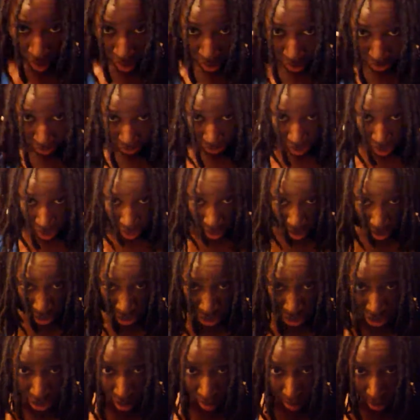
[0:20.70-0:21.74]
y'all can
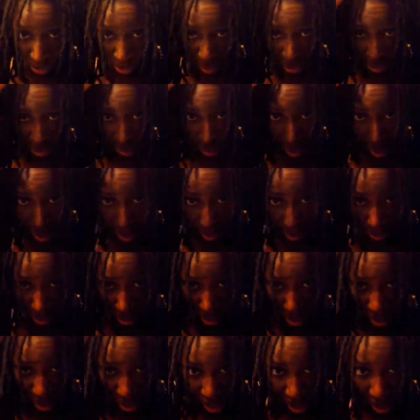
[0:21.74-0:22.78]
finally see my scalp,
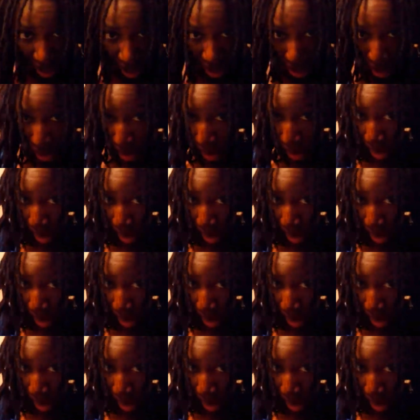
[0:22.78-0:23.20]
look at that.